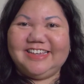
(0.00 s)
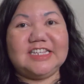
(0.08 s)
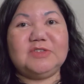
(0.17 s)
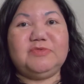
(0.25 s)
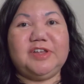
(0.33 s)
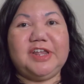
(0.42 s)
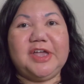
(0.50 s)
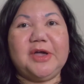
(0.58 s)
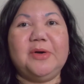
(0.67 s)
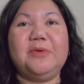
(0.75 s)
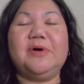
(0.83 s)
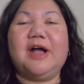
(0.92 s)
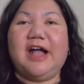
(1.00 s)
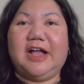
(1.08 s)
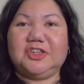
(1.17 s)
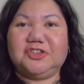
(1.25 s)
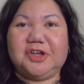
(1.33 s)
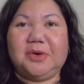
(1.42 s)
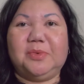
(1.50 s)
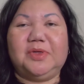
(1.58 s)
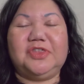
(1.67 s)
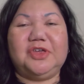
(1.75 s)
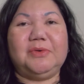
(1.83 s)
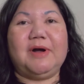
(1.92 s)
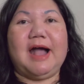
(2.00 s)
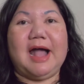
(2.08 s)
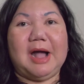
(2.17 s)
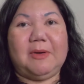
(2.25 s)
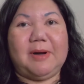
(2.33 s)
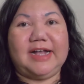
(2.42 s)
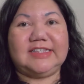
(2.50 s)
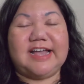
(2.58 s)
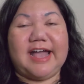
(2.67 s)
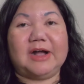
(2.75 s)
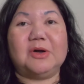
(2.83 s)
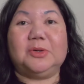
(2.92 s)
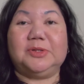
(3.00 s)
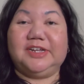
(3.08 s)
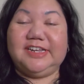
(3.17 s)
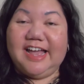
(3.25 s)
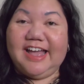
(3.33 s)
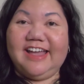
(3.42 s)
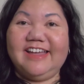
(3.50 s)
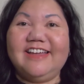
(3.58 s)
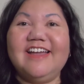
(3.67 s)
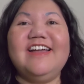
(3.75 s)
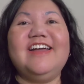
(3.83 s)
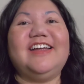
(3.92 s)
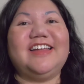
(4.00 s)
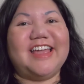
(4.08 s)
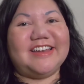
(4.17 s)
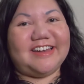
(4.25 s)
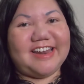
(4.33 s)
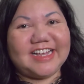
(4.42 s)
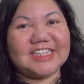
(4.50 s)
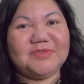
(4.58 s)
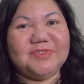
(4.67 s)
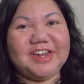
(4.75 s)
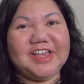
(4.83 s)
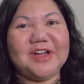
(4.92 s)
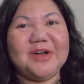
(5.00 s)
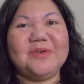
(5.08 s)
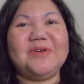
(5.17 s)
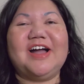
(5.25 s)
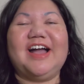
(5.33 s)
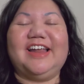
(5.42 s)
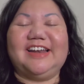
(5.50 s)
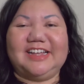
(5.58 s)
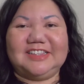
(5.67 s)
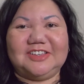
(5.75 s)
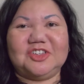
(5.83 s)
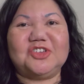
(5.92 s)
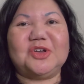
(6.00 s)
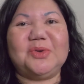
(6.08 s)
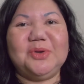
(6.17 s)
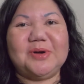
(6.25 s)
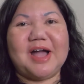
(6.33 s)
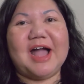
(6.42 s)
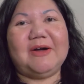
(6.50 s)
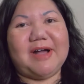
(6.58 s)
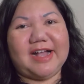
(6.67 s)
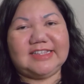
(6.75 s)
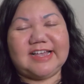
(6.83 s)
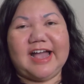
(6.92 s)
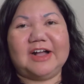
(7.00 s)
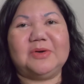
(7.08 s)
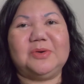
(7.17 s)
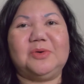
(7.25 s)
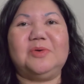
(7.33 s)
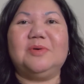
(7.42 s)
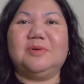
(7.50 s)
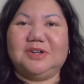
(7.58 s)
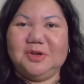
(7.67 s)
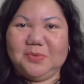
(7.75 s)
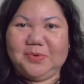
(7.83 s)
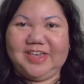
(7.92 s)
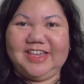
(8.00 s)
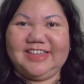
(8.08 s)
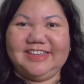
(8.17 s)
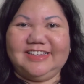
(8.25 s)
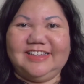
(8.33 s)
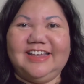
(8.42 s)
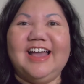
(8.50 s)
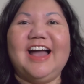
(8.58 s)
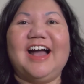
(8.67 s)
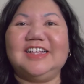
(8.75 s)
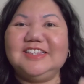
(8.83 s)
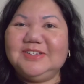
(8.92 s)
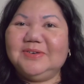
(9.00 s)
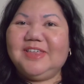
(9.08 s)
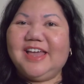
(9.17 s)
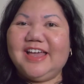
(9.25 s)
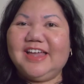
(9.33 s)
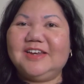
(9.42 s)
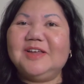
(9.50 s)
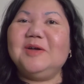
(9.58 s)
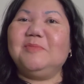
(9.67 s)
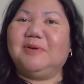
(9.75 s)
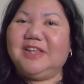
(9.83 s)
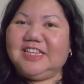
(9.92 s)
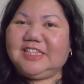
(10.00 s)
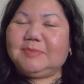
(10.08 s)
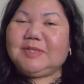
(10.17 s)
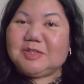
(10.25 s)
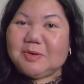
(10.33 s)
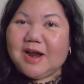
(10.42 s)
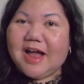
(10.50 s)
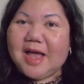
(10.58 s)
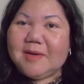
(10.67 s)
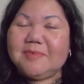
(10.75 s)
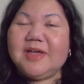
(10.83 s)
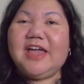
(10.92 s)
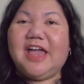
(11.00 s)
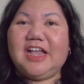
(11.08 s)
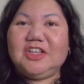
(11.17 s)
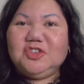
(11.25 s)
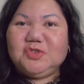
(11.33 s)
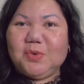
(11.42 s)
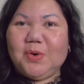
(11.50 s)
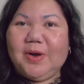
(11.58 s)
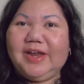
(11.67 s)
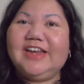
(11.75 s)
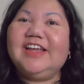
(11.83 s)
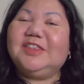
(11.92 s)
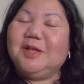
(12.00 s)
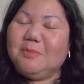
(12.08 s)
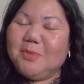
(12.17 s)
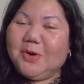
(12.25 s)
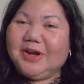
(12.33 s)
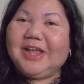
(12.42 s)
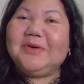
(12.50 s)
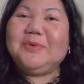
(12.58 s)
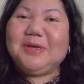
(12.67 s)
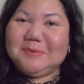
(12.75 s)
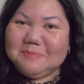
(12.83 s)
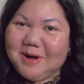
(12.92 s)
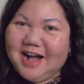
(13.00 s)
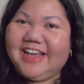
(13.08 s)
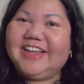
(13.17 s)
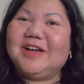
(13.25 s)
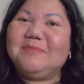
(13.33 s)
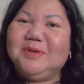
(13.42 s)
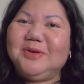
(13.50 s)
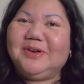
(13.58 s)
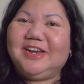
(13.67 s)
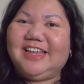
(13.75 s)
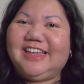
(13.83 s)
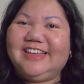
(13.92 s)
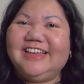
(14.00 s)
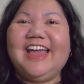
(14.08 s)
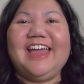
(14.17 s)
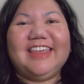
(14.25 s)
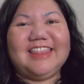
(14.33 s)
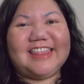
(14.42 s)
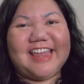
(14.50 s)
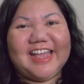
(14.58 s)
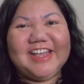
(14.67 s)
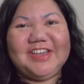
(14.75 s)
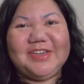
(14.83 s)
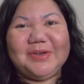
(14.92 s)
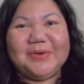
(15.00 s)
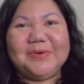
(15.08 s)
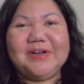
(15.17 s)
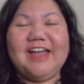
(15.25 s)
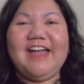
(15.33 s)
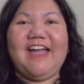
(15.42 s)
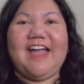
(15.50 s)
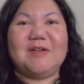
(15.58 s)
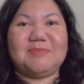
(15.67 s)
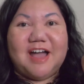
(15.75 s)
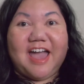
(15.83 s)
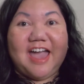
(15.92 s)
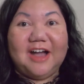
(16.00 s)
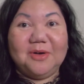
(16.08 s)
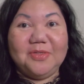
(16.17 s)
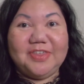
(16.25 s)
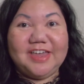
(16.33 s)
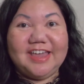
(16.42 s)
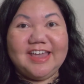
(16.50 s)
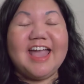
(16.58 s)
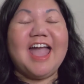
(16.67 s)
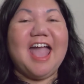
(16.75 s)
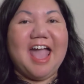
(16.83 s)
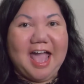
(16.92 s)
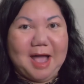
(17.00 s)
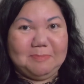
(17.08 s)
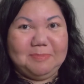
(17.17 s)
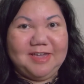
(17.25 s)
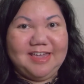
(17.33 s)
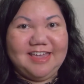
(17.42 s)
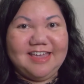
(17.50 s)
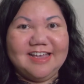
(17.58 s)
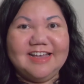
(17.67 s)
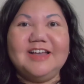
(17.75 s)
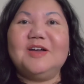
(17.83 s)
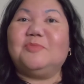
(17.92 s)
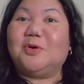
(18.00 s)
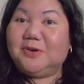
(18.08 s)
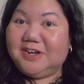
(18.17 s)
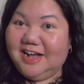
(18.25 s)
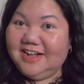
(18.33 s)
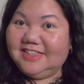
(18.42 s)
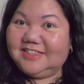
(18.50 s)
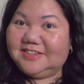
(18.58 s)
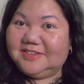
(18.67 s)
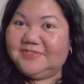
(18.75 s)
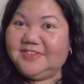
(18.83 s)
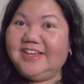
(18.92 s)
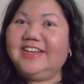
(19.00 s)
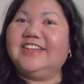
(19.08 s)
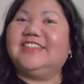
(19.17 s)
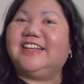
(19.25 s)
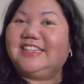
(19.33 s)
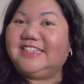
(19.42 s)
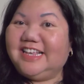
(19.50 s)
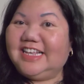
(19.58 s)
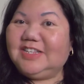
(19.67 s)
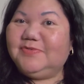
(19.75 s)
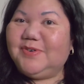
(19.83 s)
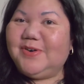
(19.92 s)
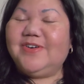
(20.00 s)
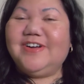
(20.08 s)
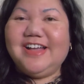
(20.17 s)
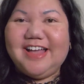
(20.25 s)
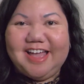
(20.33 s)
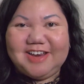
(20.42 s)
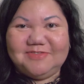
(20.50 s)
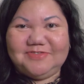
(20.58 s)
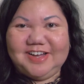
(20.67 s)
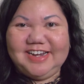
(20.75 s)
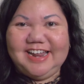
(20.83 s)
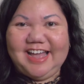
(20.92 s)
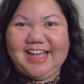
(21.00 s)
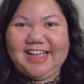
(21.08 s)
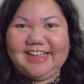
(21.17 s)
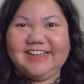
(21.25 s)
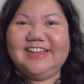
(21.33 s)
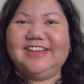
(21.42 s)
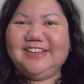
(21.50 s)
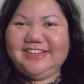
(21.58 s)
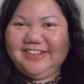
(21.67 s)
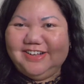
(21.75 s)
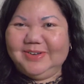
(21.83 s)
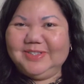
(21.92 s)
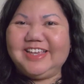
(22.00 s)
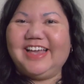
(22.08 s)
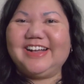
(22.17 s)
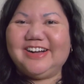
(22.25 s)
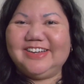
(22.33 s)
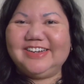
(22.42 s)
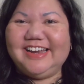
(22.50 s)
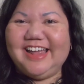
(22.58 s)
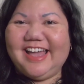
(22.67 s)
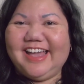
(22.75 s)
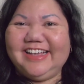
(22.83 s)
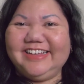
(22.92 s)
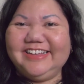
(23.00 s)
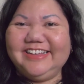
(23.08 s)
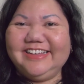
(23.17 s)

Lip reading: This video, I share with you how I tackle the day. In the next video, I like to show you how I tackle the week. Until then, please subscribe and join the Morning with My community. Thank you. Have a healthy, happy, productive, successful, and fun day. Go take on the day.